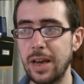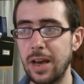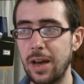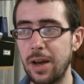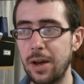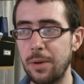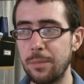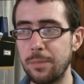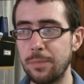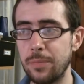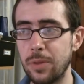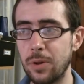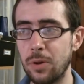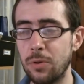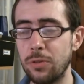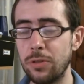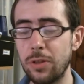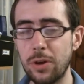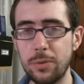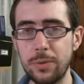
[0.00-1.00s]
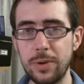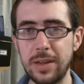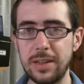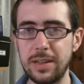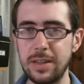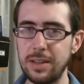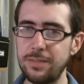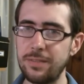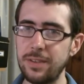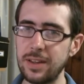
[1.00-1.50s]
although
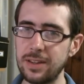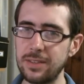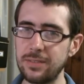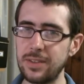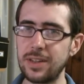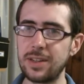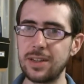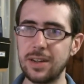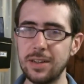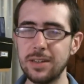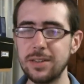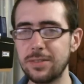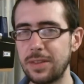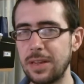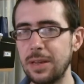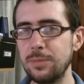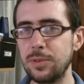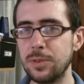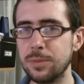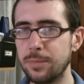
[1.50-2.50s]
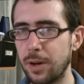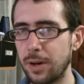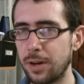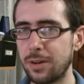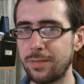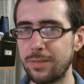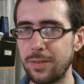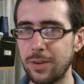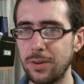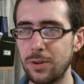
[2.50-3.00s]
it effectively kind of keeps your
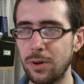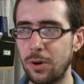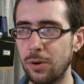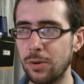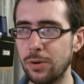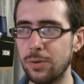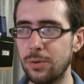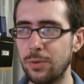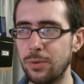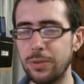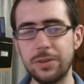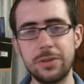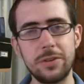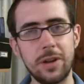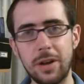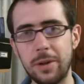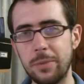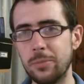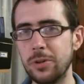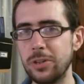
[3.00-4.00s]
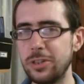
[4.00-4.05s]
microphone on all the time,